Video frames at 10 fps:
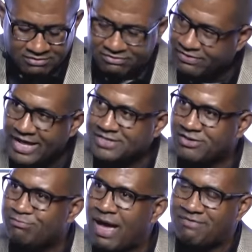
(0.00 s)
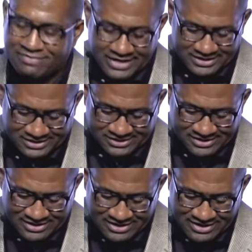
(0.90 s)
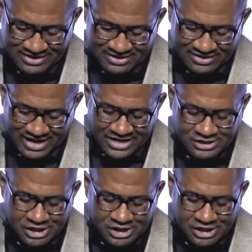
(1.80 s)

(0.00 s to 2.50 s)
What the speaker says: flesh of my flesh. And